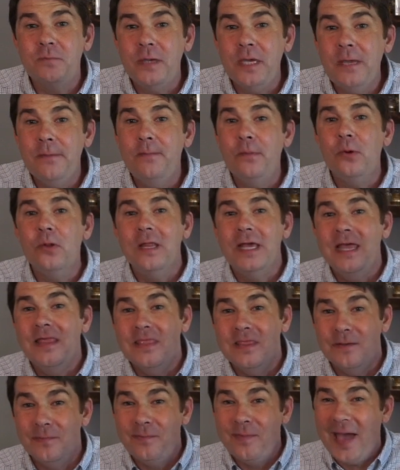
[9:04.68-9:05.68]
people
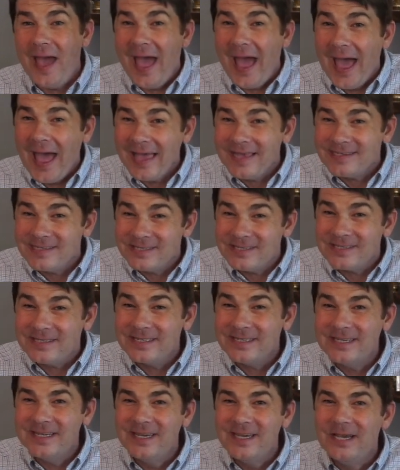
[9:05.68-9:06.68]
in the
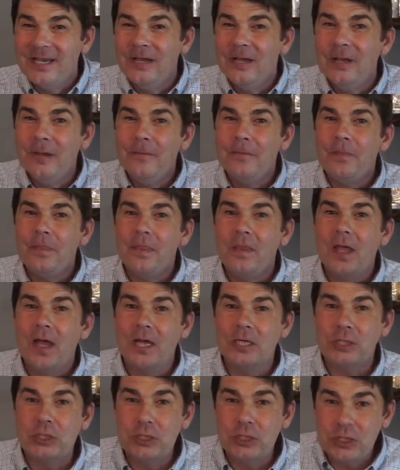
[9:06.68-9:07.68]
past,
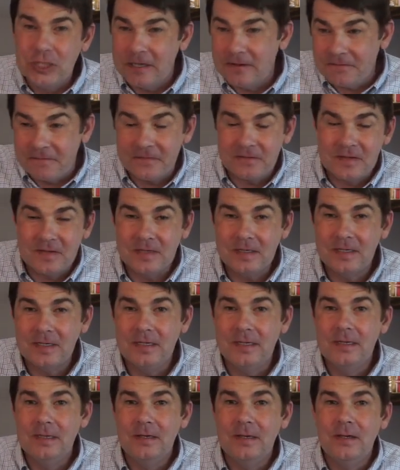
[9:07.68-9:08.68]
a shift
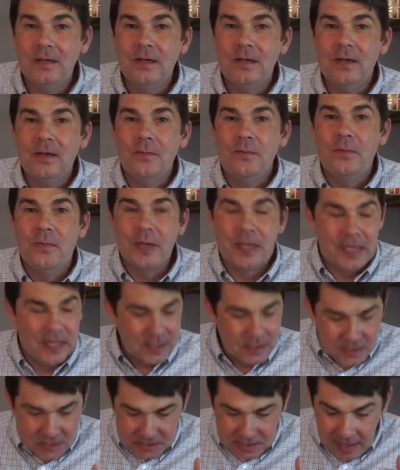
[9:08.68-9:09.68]

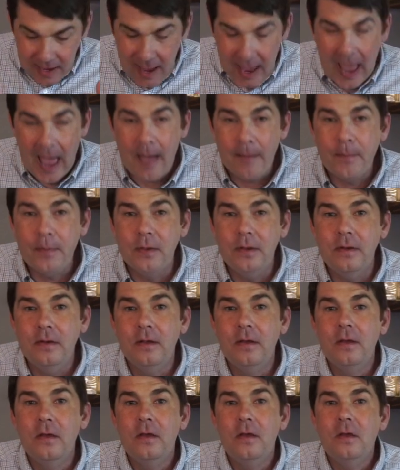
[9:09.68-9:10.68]
begins to
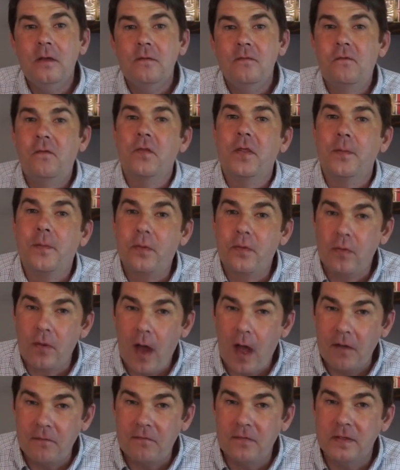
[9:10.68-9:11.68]
happen for the
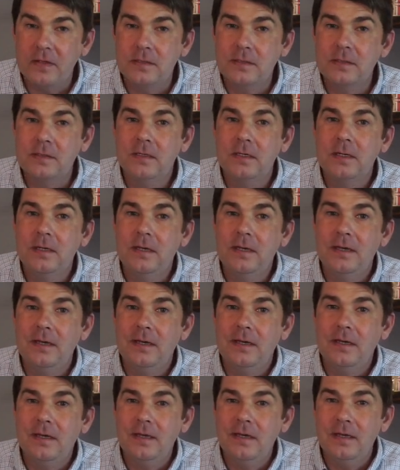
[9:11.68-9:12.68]
prophet
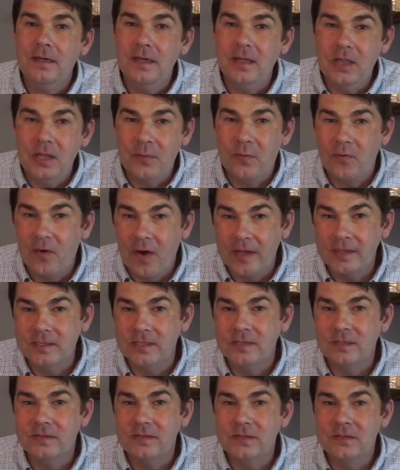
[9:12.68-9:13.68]
in the
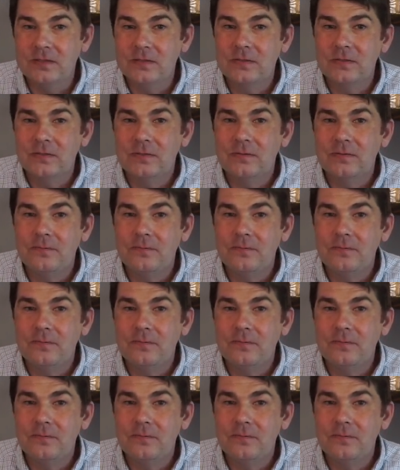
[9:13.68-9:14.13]
present.